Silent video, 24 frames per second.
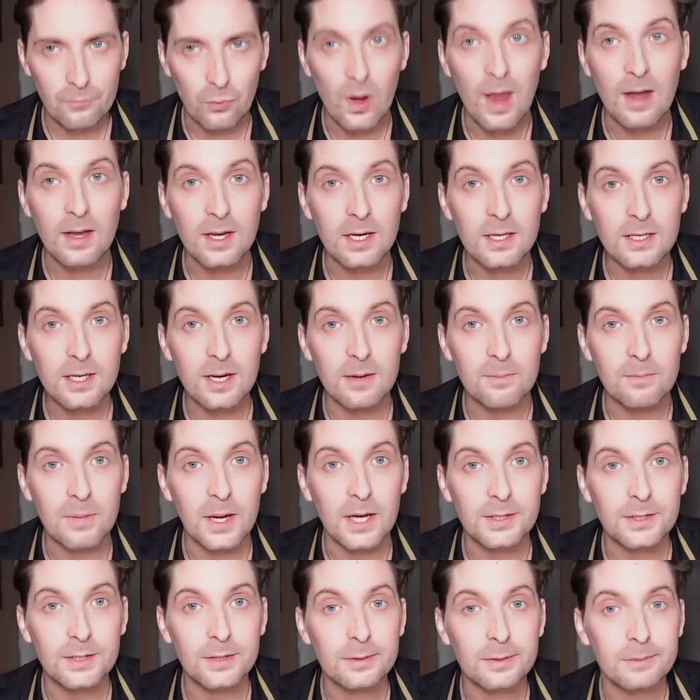We I need to get
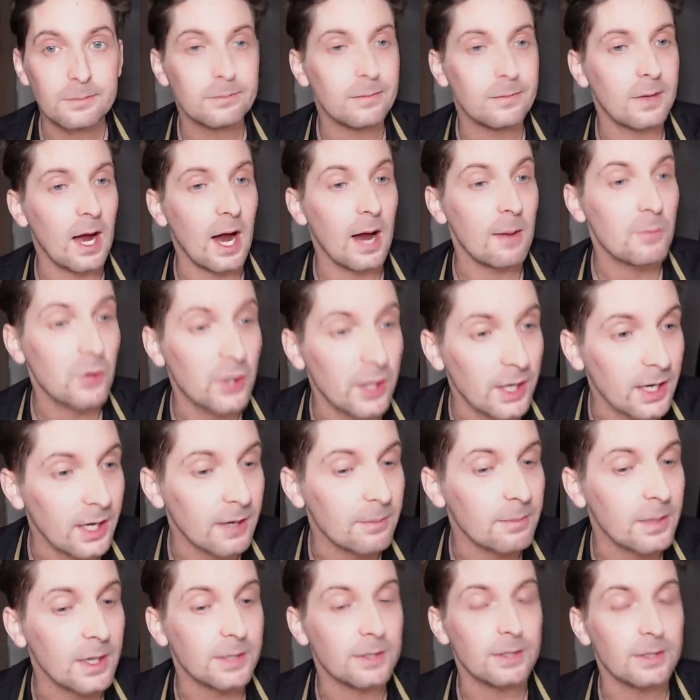better. I'm going to
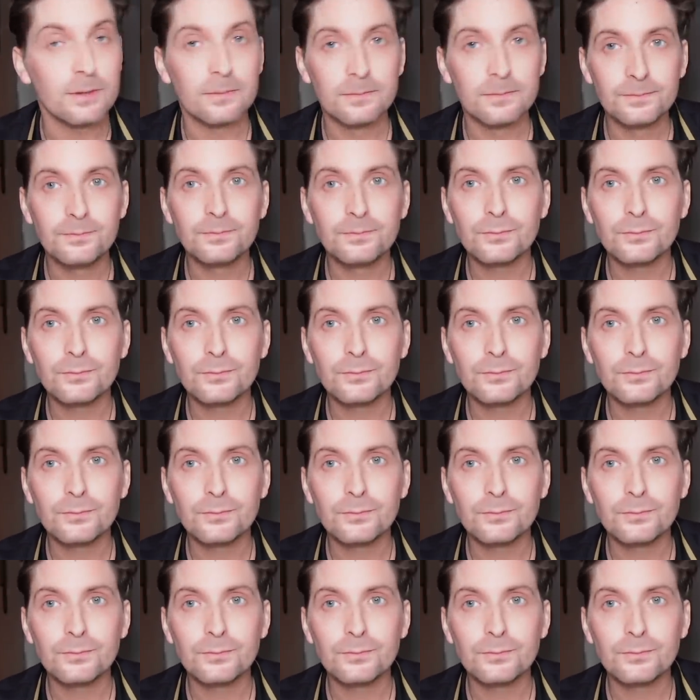get better.